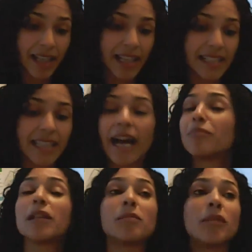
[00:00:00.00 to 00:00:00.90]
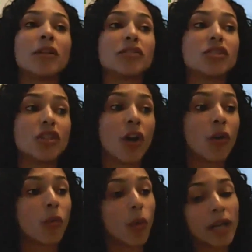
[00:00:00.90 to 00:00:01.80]
is that people
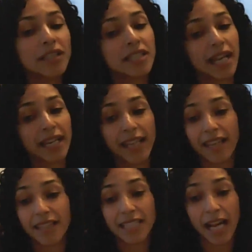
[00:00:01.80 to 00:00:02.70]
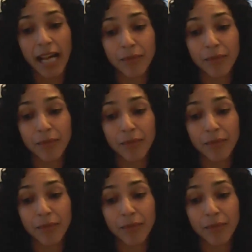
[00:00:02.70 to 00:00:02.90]
don't want to dedicate the time